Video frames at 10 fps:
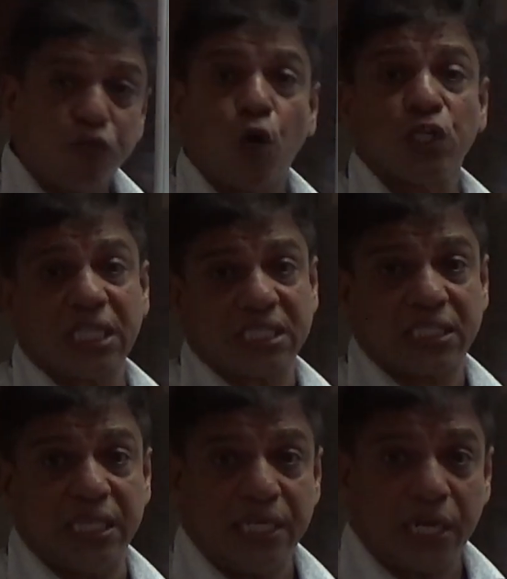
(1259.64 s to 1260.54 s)
cos x.
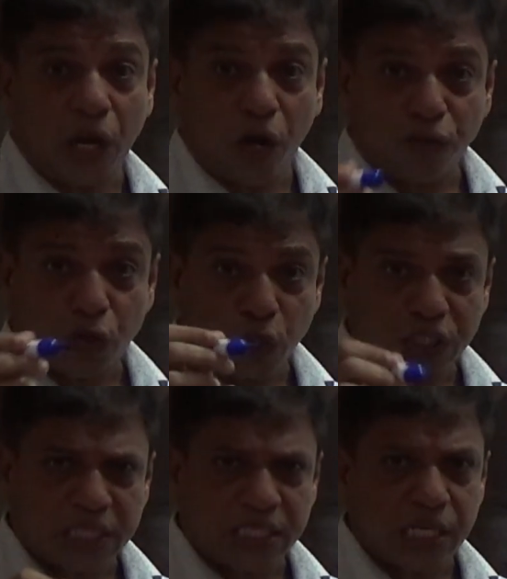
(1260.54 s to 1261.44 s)
Integral of cos
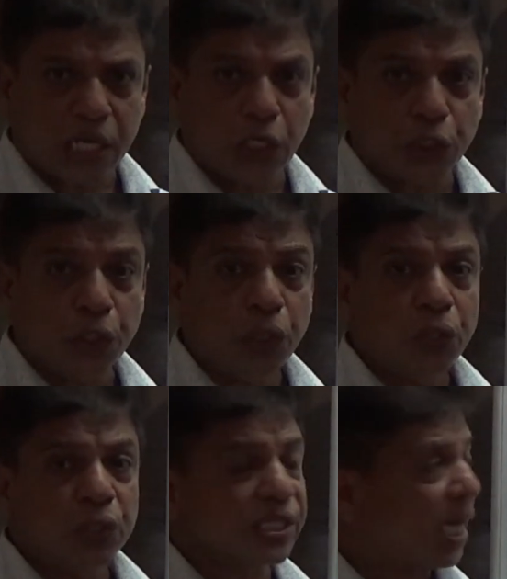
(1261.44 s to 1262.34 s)
x is equal to
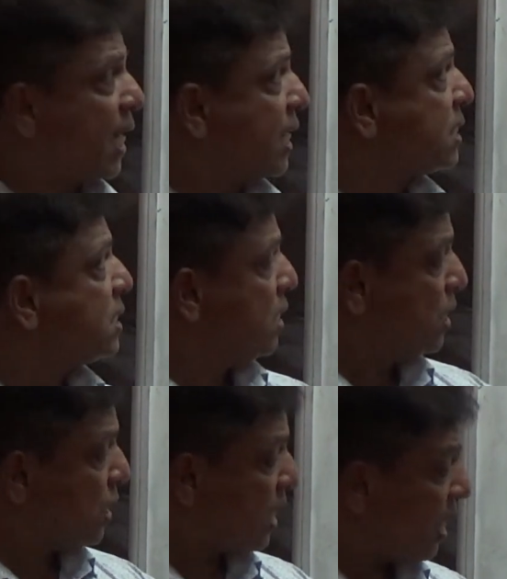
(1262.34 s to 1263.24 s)
sin x.
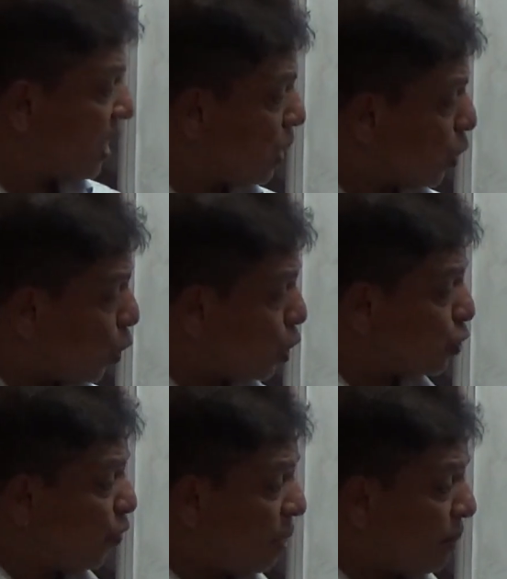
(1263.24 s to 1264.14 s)
Here cos
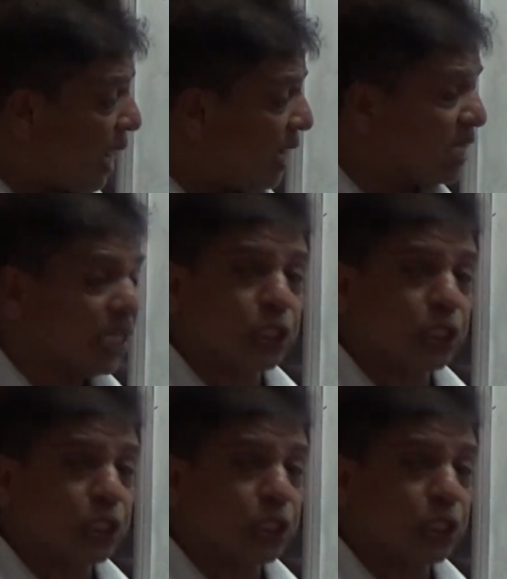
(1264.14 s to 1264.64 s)
1 minus s